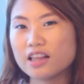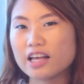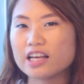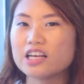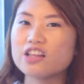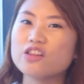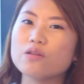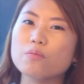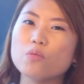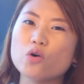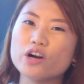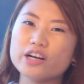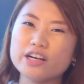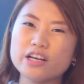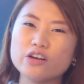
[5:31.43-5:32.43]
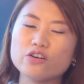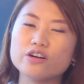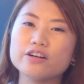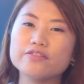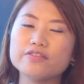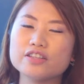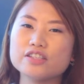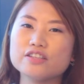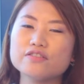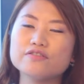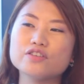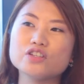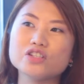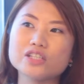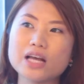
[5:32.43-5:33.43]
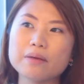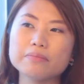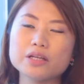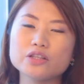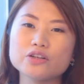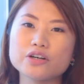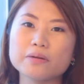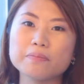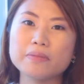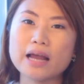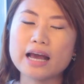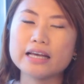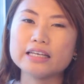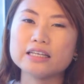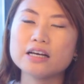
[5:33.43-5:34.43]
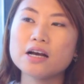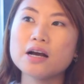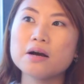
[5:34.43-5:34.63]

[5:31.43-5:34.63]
like in the morning or if it's the first time that you're applying.